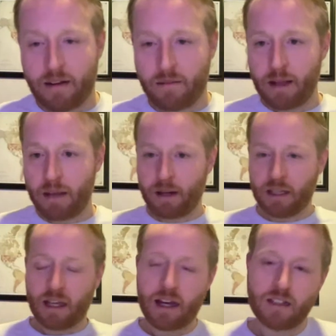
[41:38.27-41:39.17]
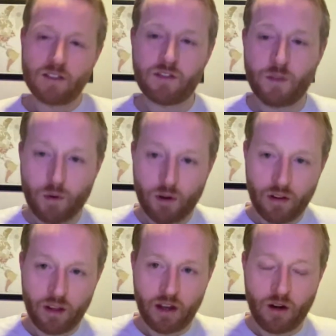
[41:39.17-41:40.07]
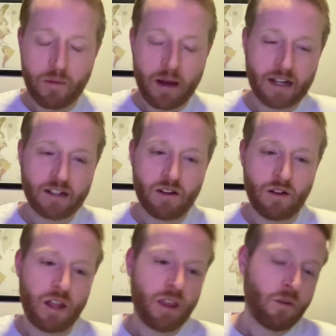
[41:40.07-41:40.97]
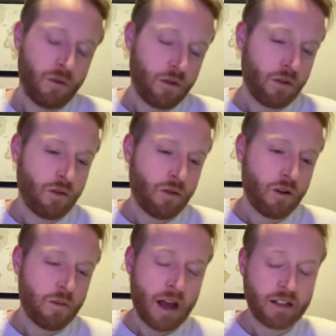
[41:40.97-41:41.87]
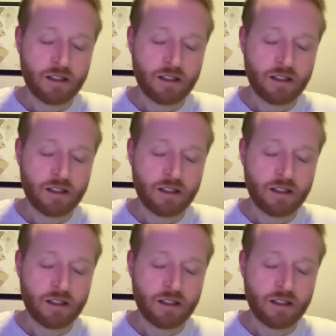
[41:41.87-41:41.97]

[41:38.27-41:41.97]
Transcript: made my lines for the home match and the road match,